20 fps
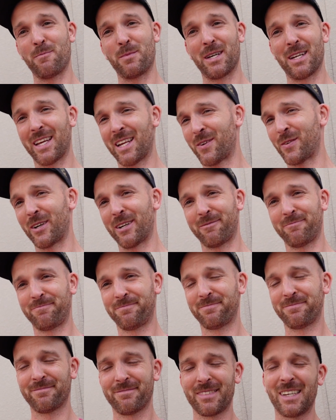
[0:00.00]
But anyway,
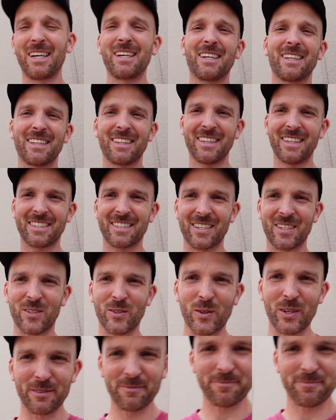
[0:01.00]
let's get to it.